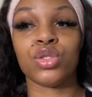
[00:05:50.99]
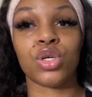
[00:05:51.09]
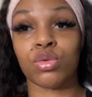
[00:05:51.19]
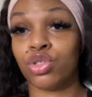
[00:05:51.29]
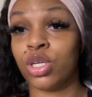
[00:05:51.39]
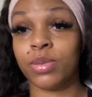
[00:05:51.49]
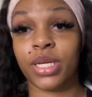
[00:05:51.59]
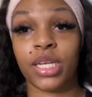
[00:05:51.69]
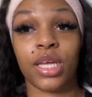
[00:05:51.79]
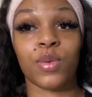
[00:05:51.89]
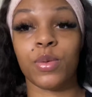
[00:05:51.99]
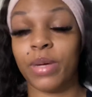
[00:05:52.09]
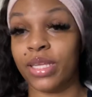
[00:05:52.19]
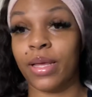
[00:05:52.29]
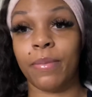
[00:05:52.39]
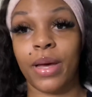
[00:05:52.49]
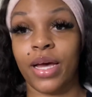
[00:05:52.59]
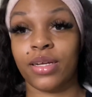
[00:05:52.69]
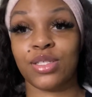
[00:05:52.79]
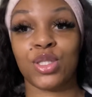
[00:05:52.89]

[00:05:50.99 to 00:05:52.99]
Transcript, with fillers: don't trouble it. It will make them mad.